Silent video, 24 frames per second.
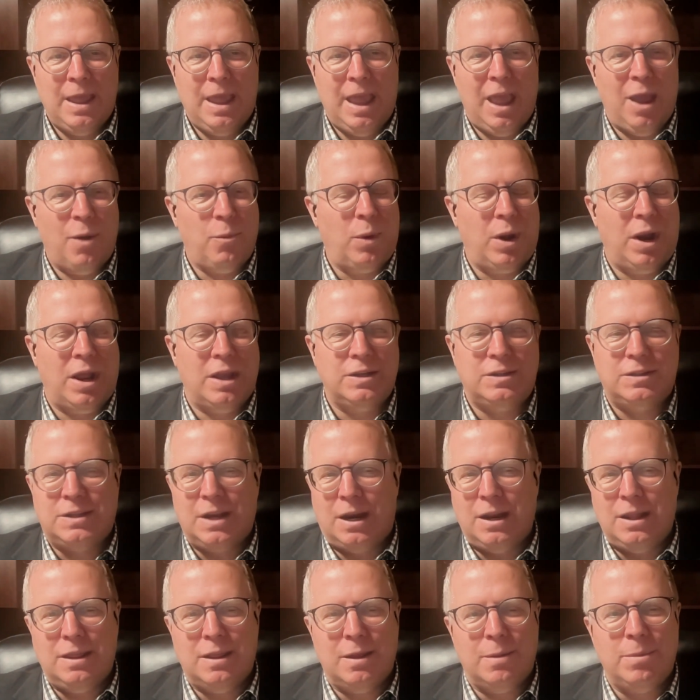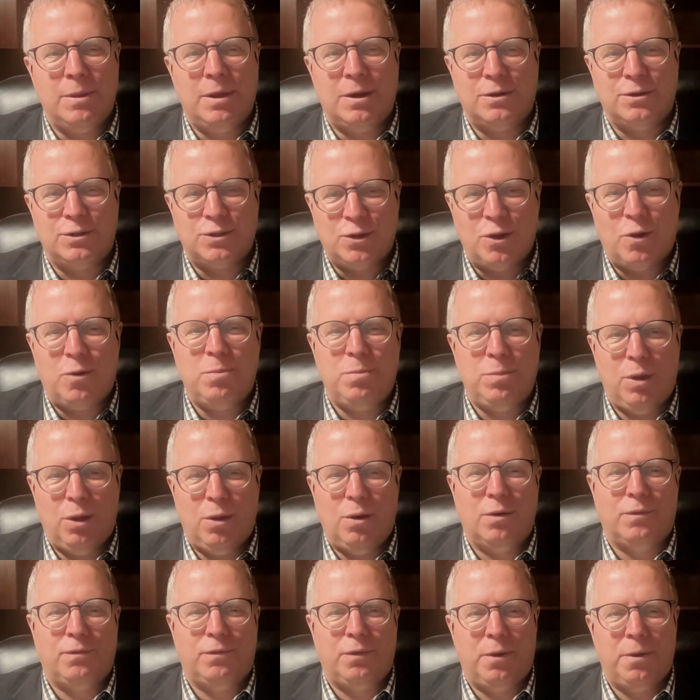and when I study them, they're so
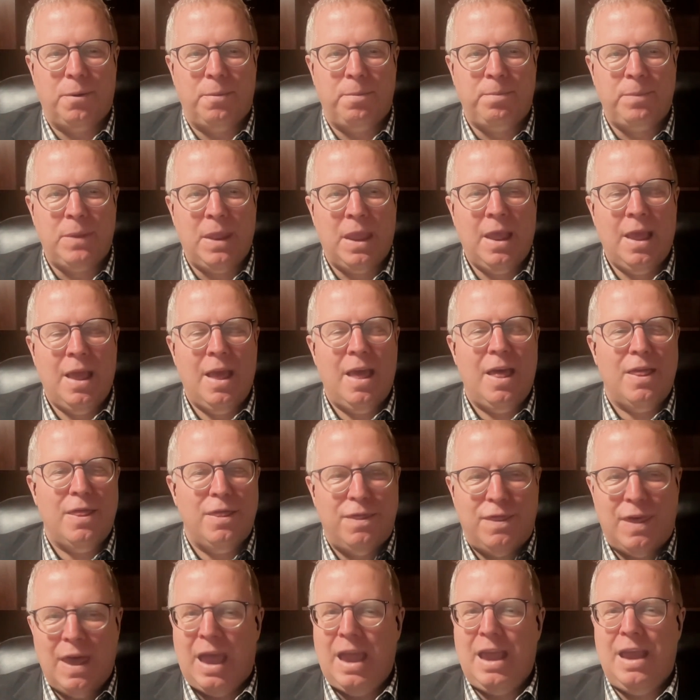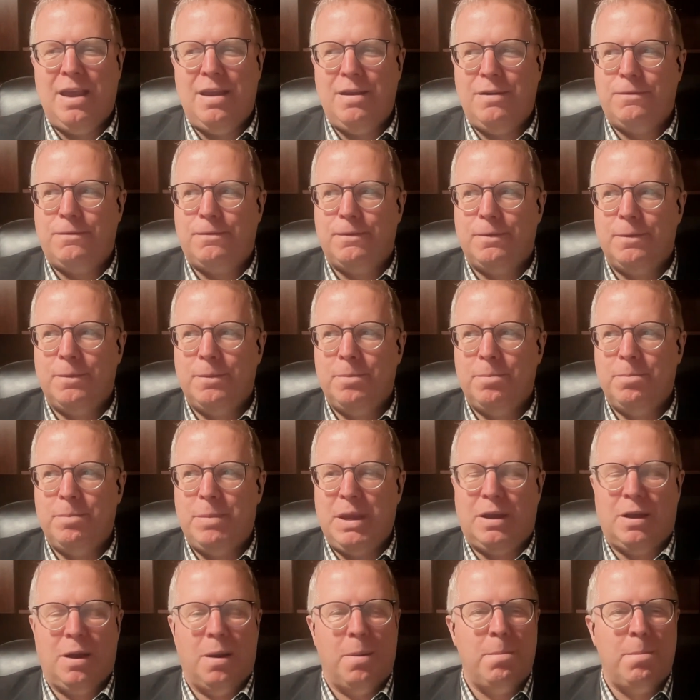beautiful. They've
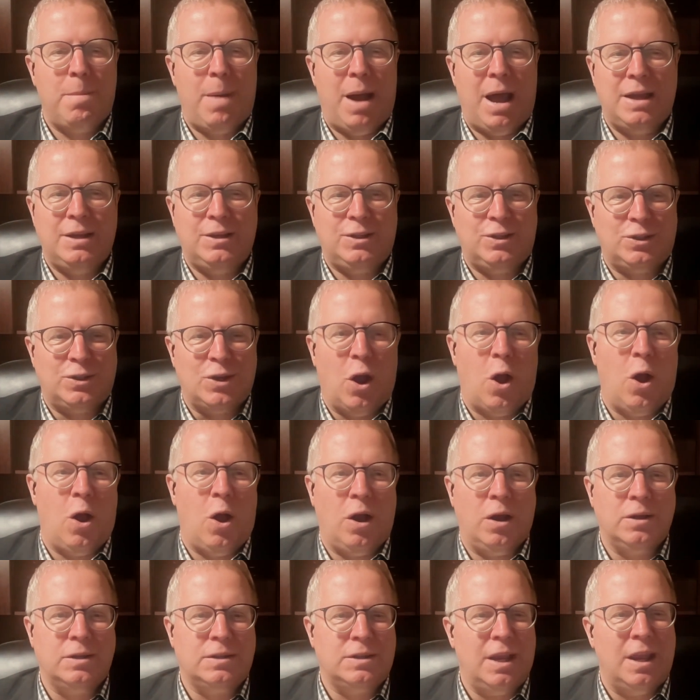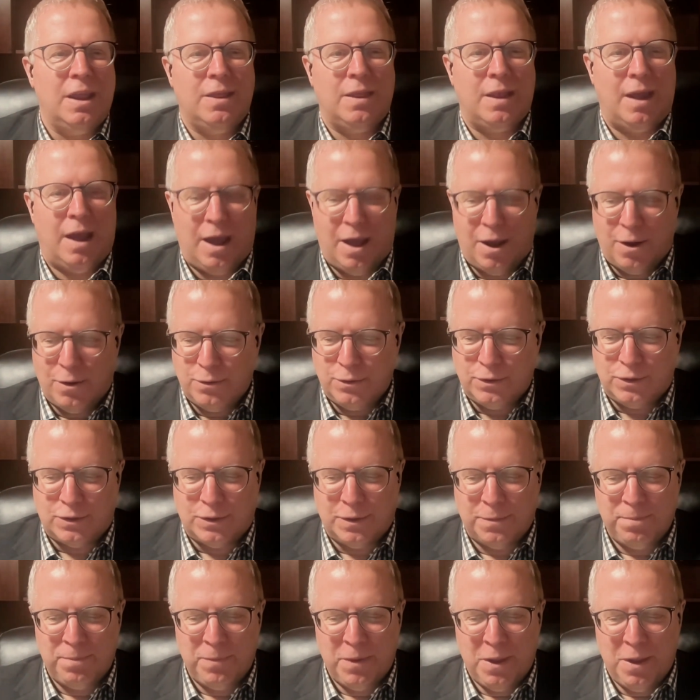become my songs in the
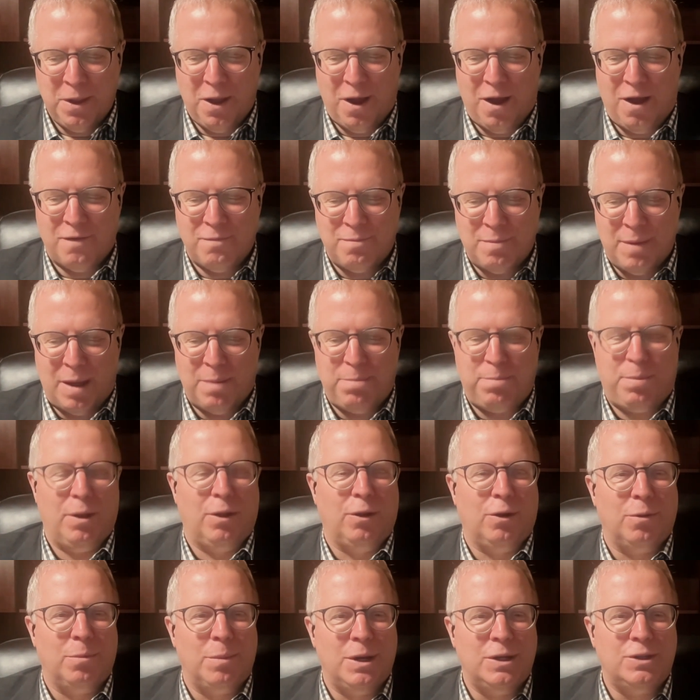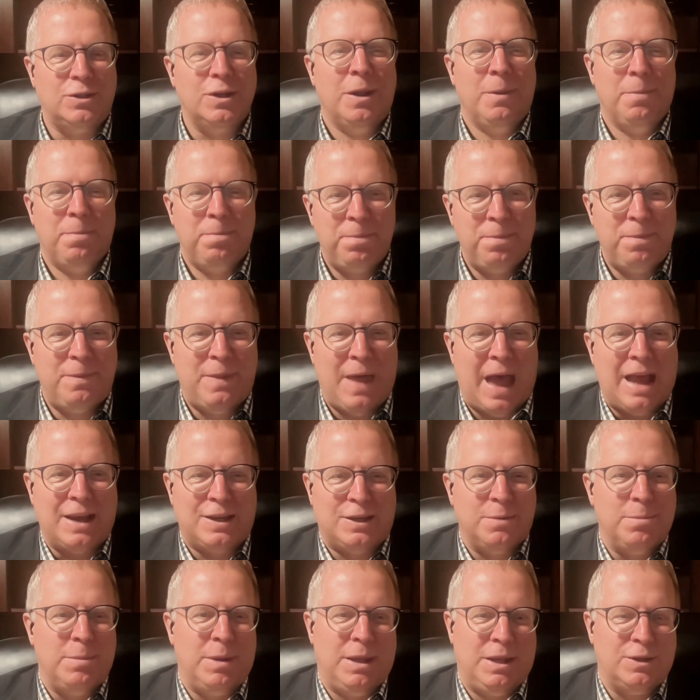house of my pilgrimage. That
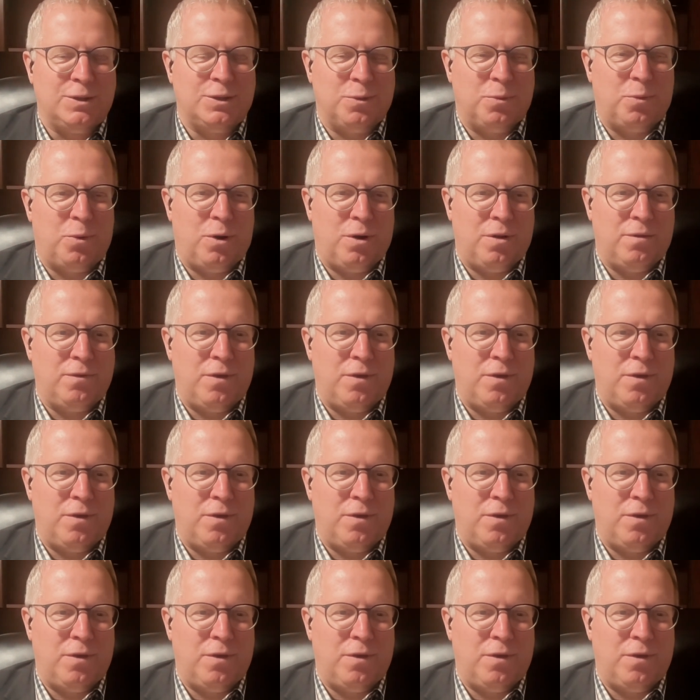to me is the word of